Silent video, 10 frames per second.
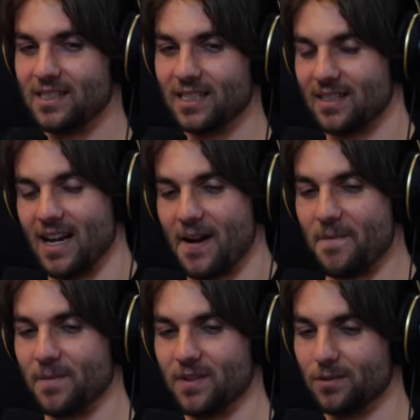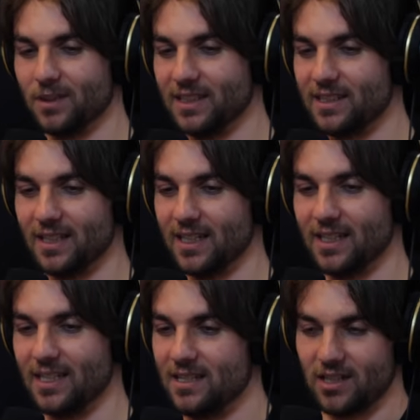He just, the really sick
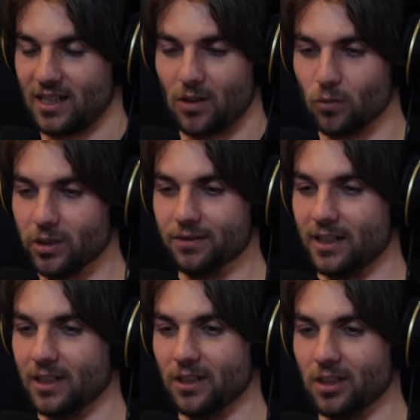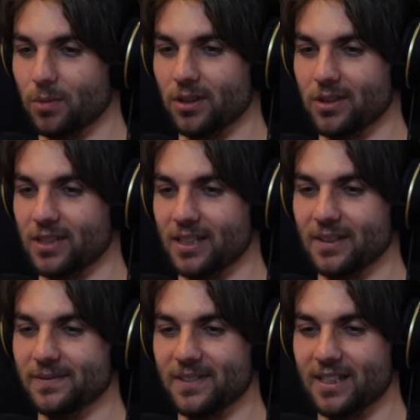idea. He's just like a really fucking good
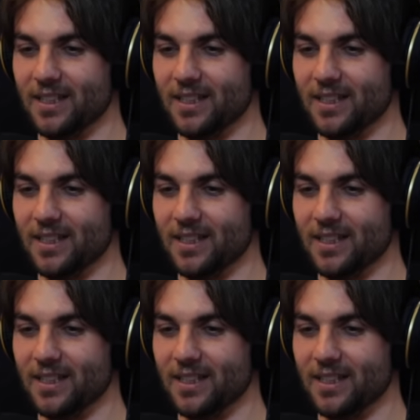producer.